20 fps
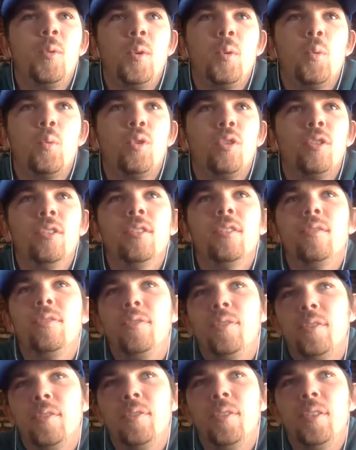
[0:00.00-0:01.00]
weren't
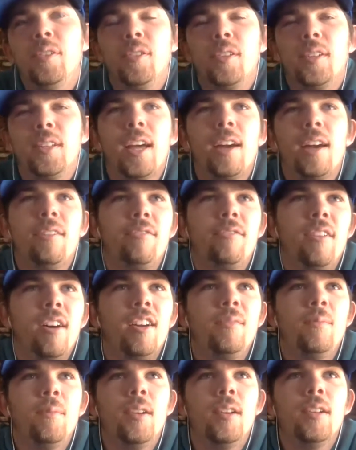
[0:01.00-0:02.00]
fulfilling that
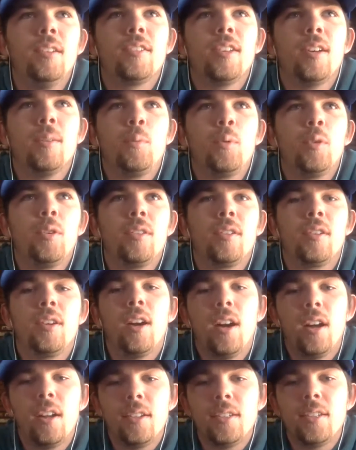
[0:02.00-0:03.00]
five minutes up with
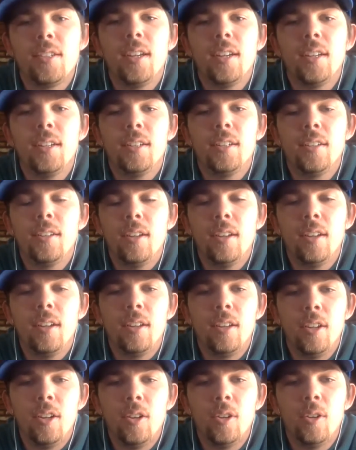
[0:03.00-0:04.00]
content,
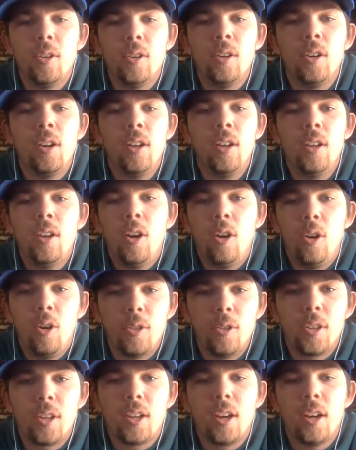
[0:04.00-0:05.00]
you know, all
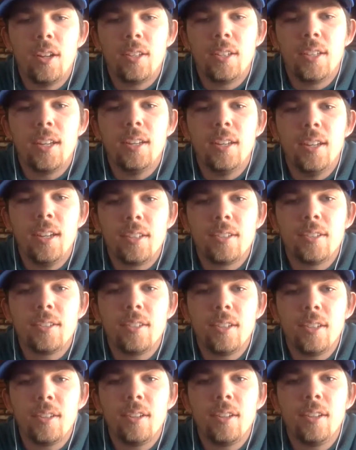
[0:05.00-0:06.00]
the content
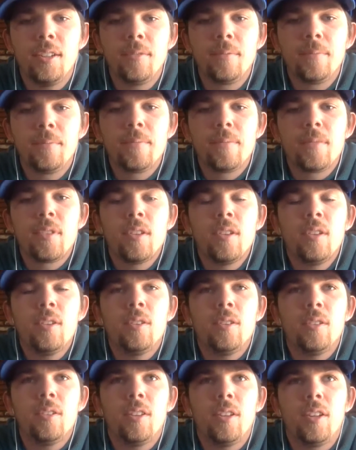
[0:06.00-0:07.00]
necessary.
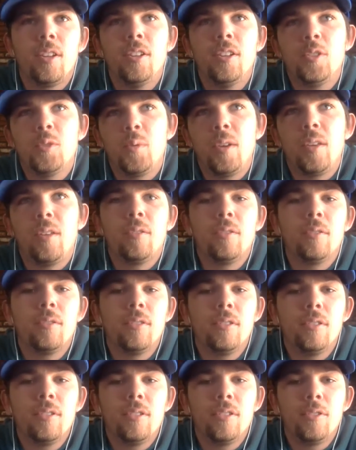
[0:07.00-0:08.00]
But like, you were. We,
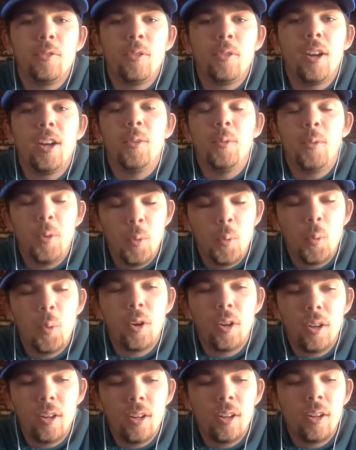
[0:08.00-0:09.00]
right, we
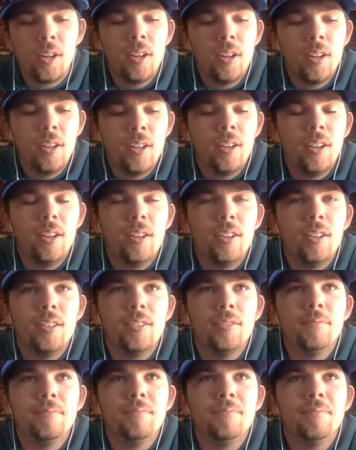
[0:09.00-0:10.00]
were.
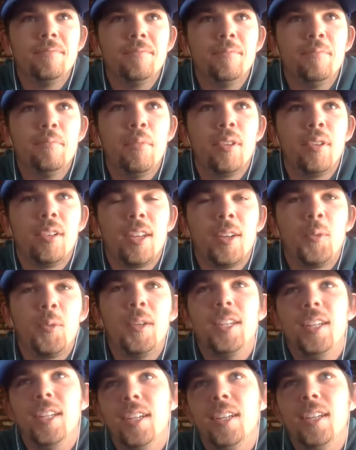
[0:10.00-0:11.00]
Um, but like we
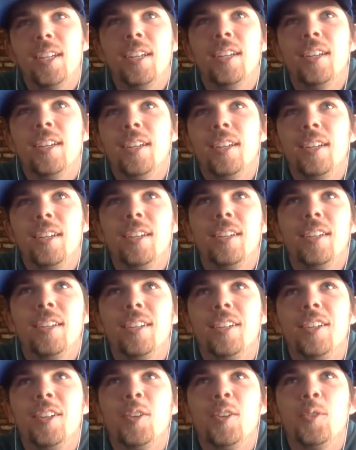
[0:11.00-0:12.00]
did it in a
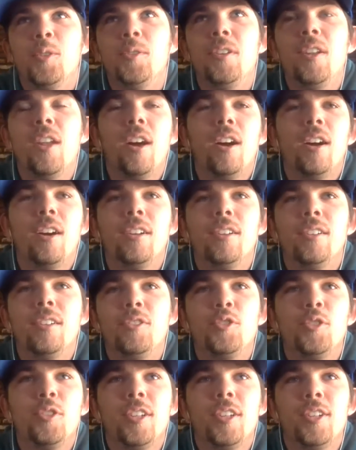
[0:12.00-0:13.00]
you know
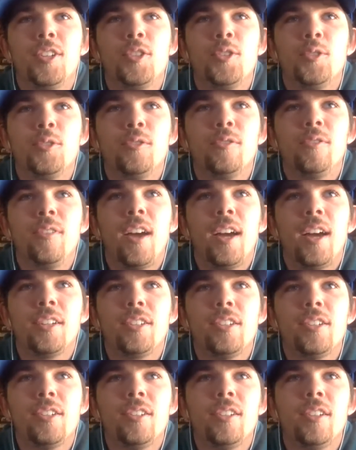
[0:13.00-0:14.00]
non-traditional
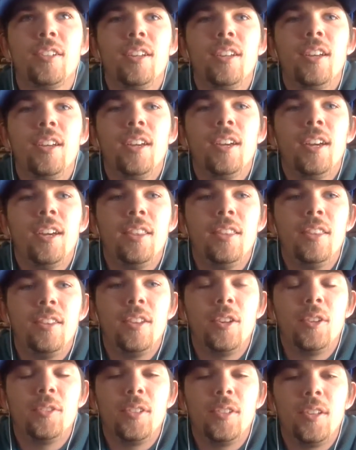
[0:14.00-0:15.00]
fashion and
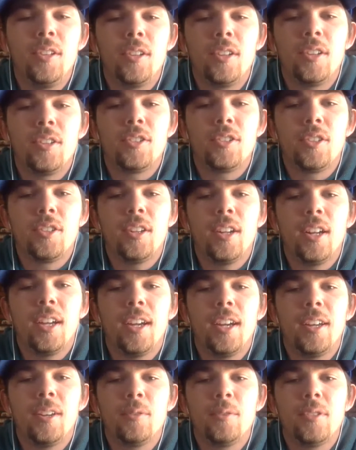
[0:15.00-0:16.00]
the only concern i
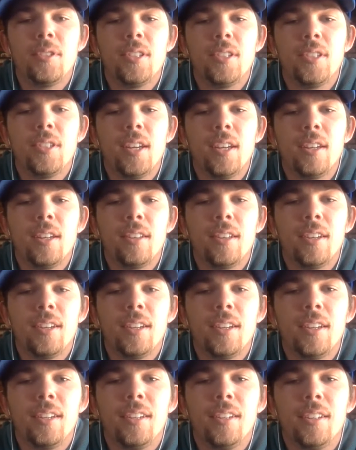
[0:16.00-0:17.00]
had was that like
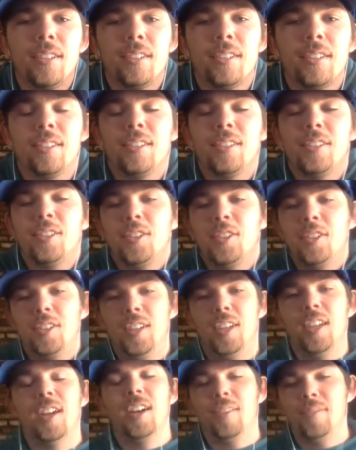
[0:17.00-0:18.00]

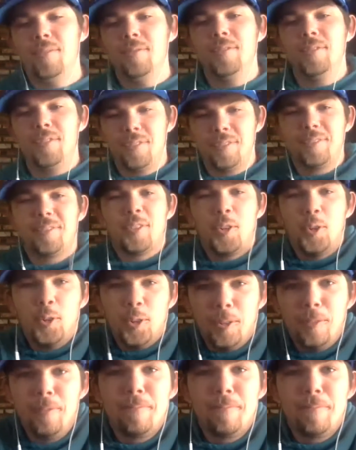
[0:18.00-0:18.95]
yeah cool